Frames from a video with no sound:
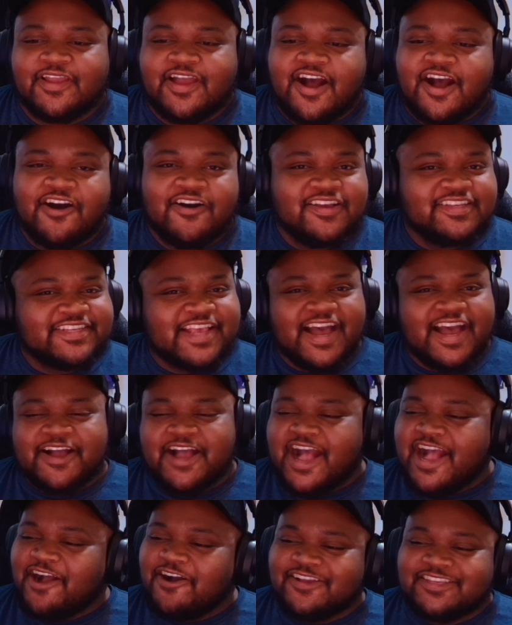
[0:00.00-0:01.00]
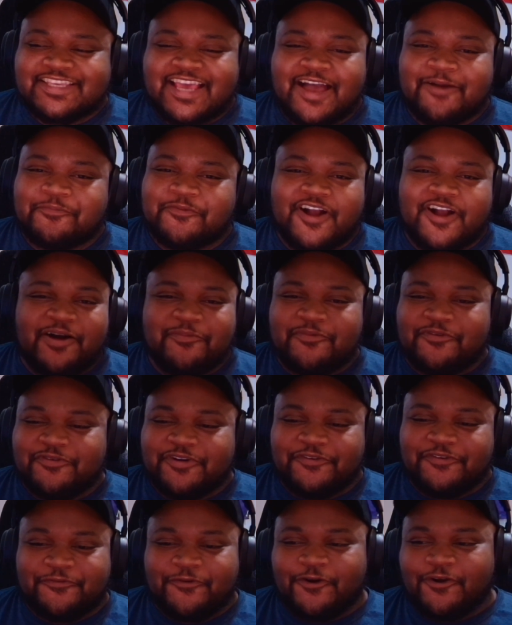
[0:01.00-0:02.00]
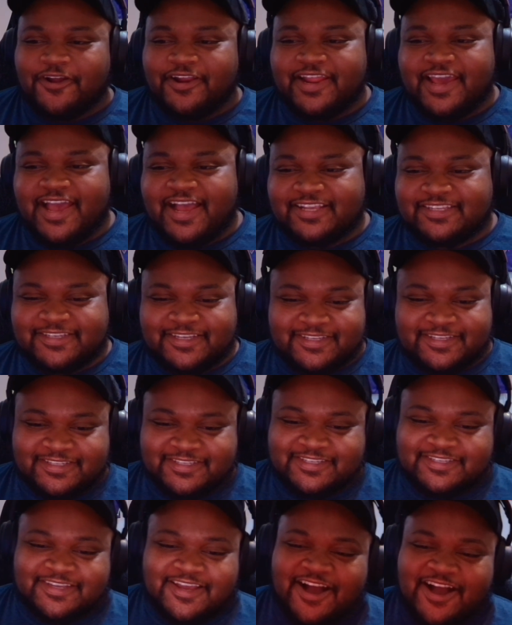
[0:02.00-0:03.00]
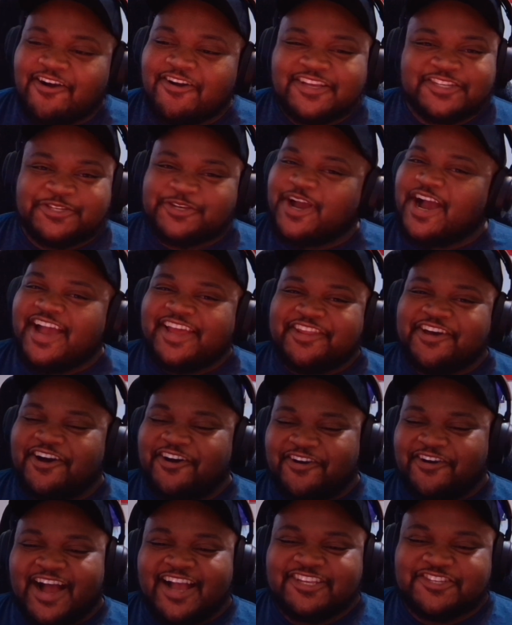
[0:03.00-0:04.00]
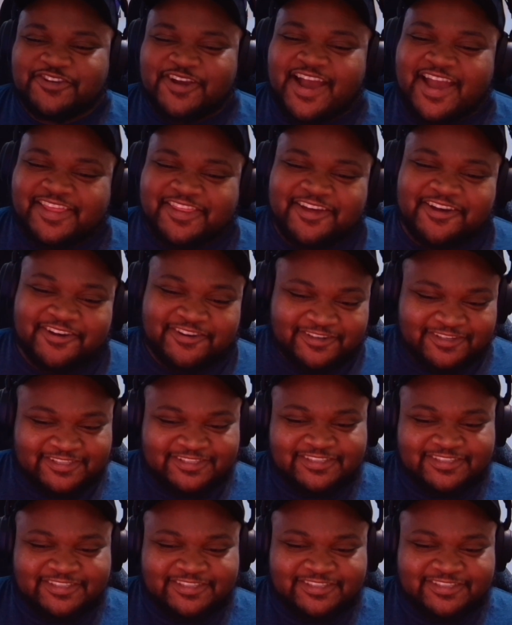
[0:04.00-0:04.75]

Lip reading: I always got problem with foreign accents. I always try though.